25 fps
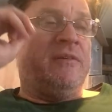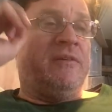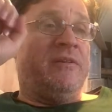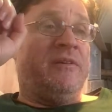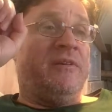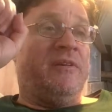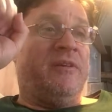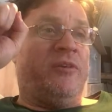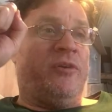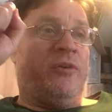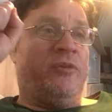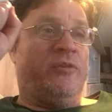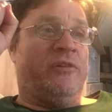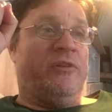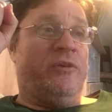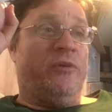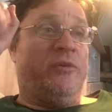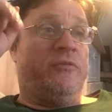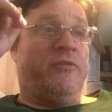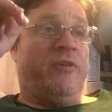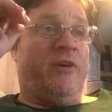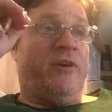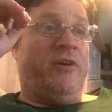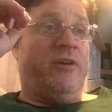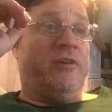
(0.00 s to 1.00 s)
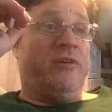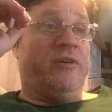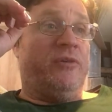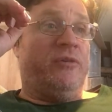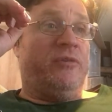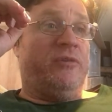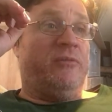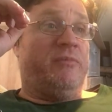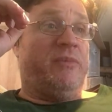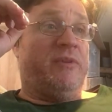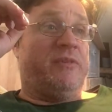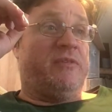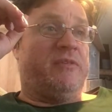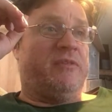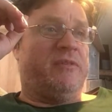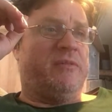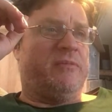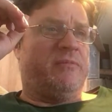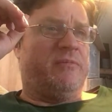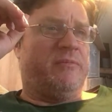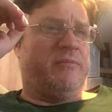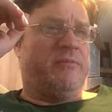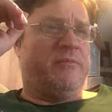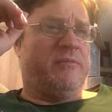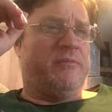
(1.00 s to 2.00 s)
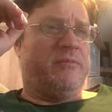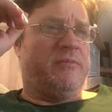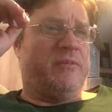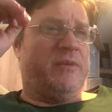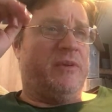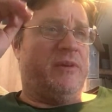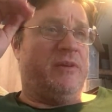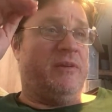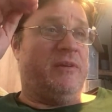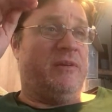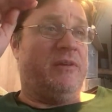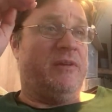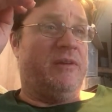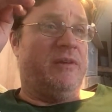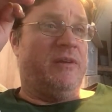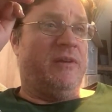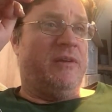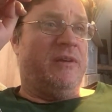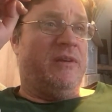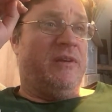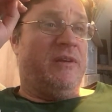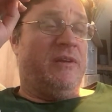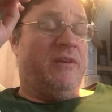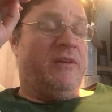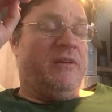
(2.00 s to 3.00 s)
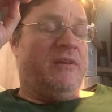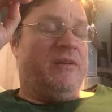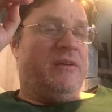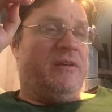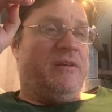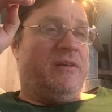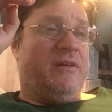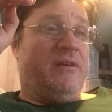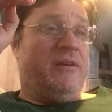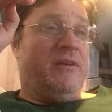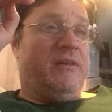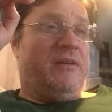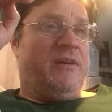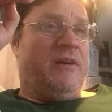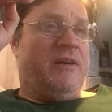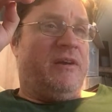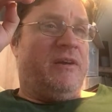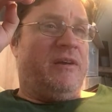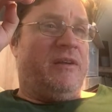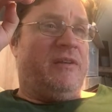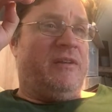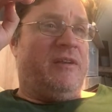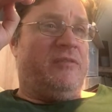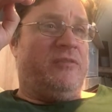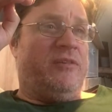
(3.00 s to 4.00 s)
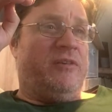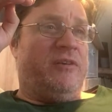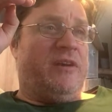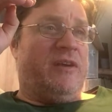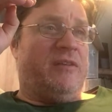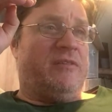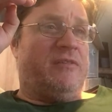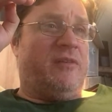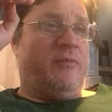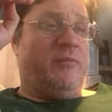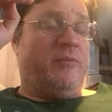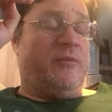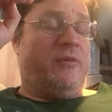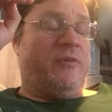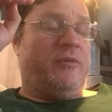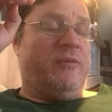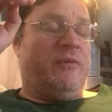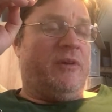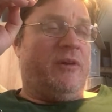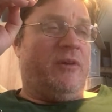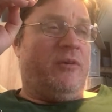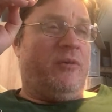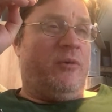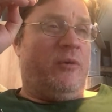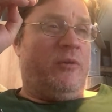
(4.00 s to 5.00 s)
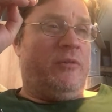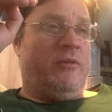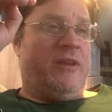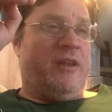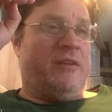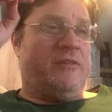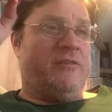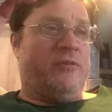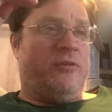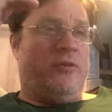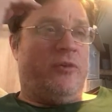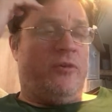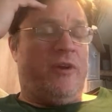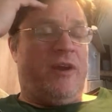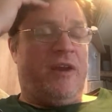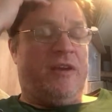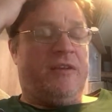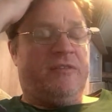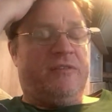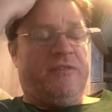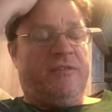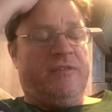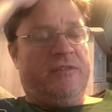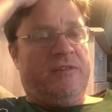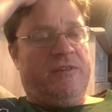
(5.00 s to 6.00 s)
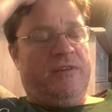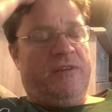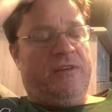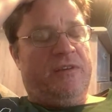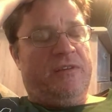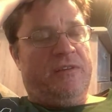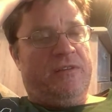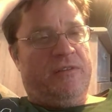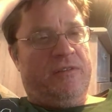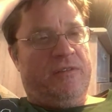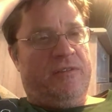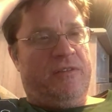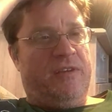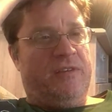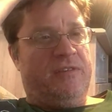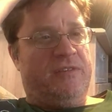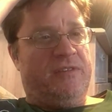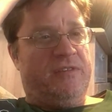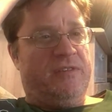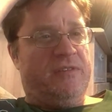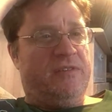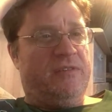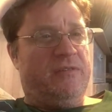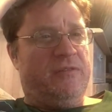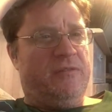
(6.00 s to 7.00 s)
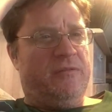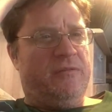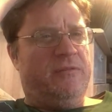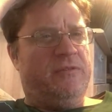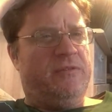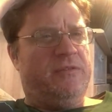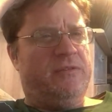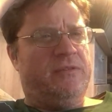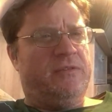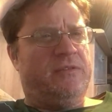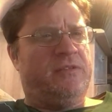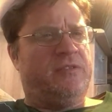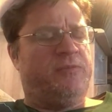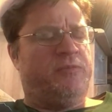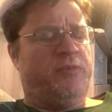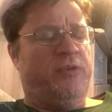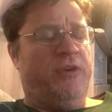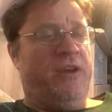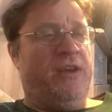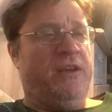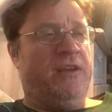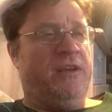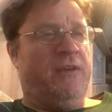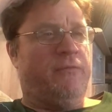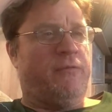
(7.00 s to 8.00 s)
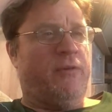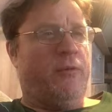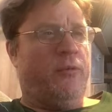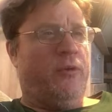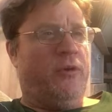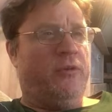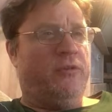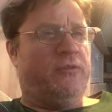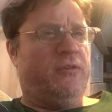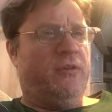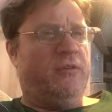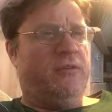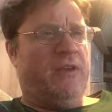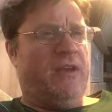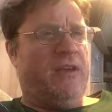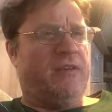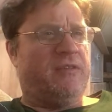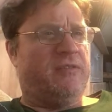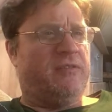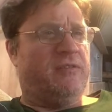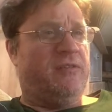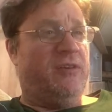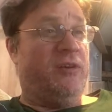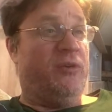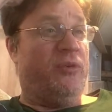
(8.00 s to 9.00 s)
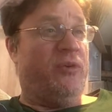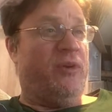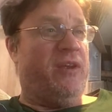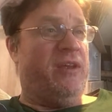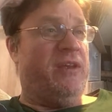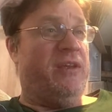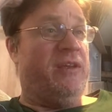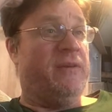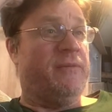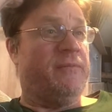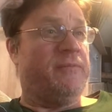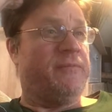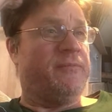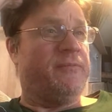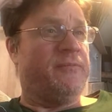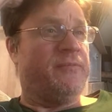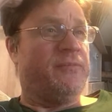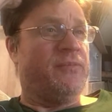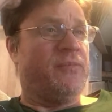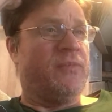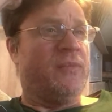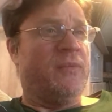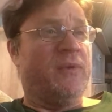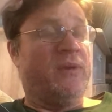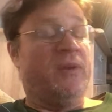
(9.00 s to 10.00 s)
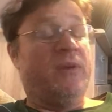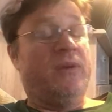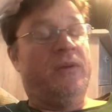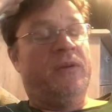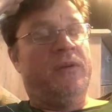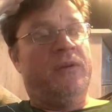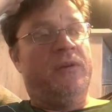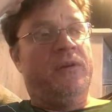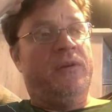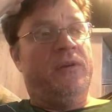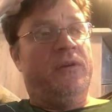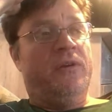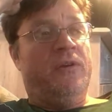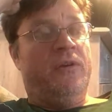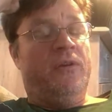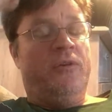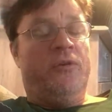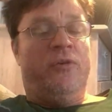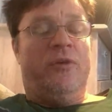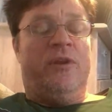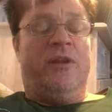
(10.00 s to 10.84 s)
They don't look very good, but I need to get them all that correct this spring if I want the next degree. You